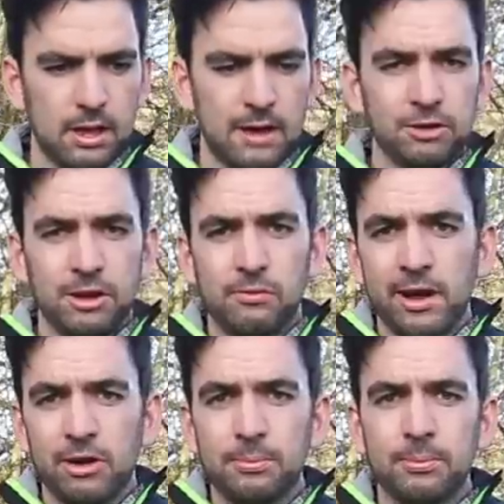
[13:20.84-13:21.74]
I've done a
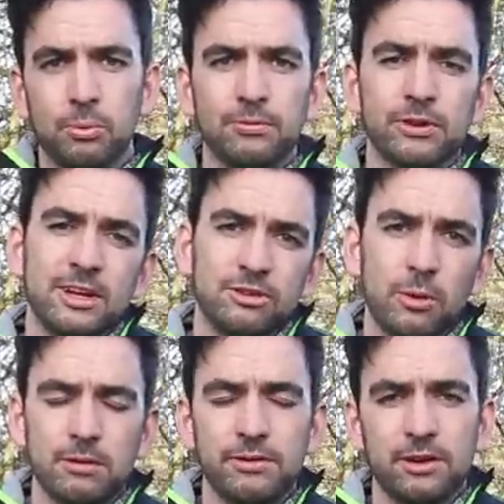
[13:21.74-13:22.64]
write-up with links
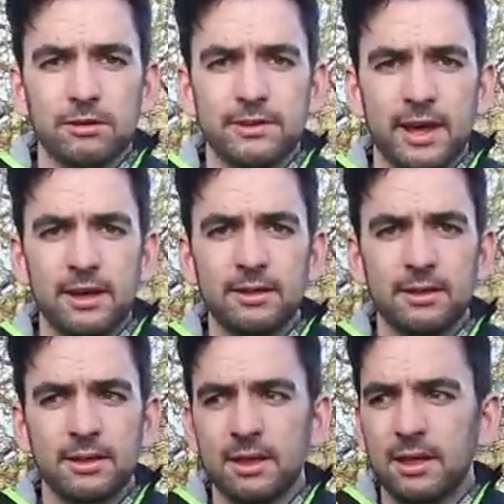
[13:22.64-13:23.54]
to everything over there.
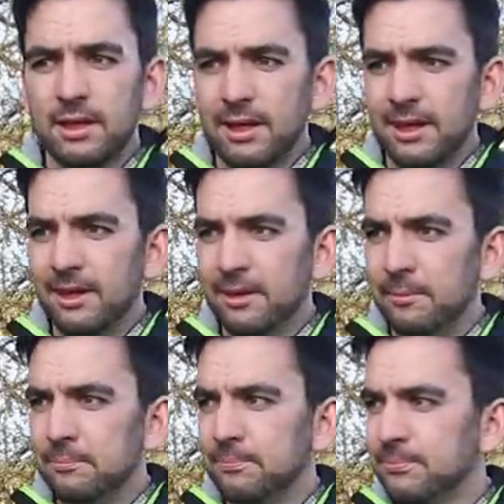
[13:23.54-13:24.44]

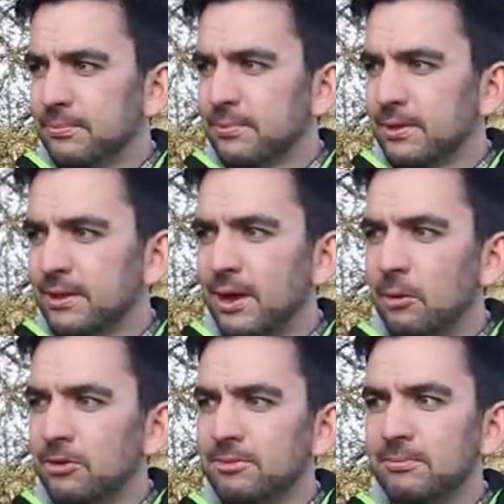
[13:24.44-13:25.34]
Um, I
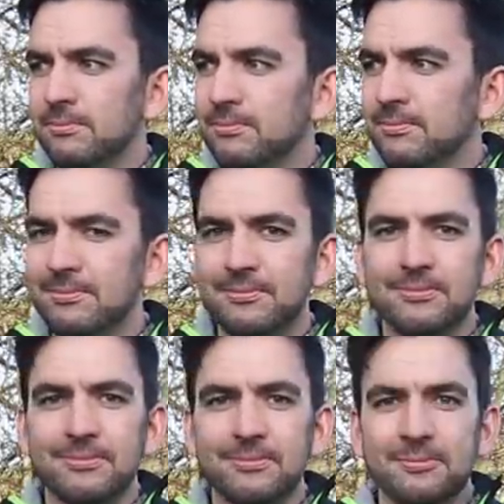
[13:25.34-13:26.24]
wasn't
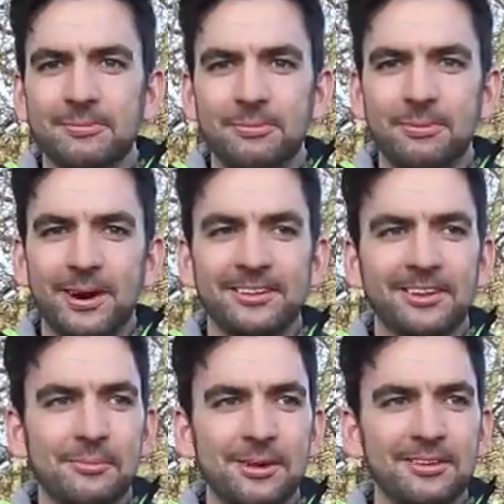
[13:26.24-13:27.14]
planning
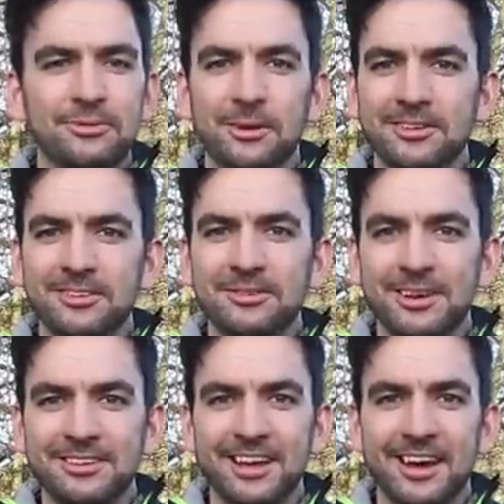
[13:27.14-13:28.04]
on there being swans
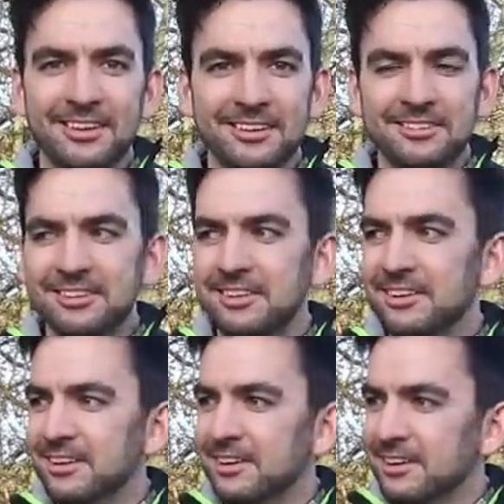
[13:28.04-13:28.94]
when I started this.
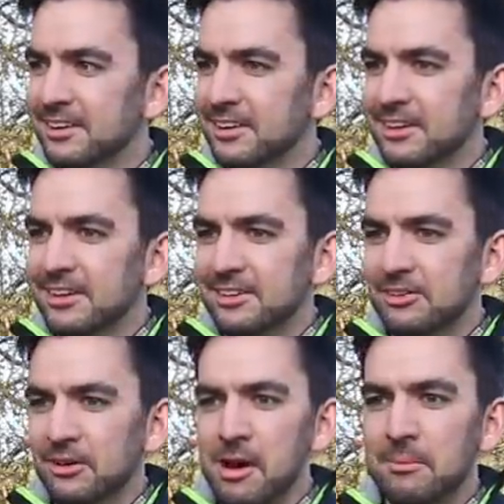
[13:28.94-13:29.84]

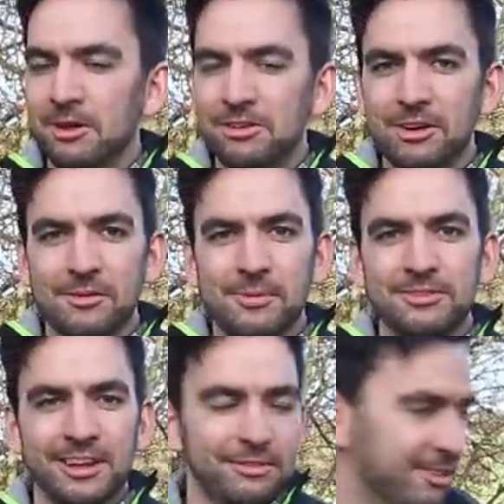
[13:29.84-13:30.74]
So I'm not sure if I've
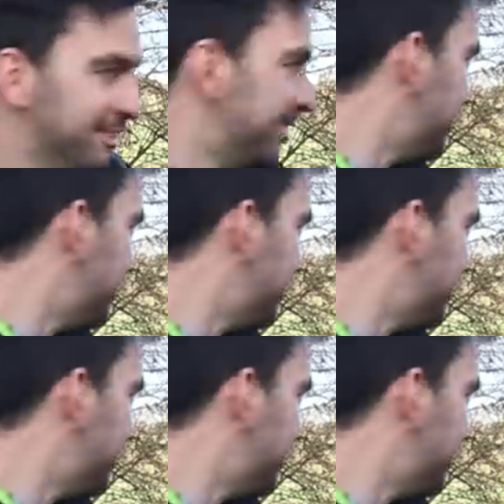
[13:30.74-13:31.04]
missed anything.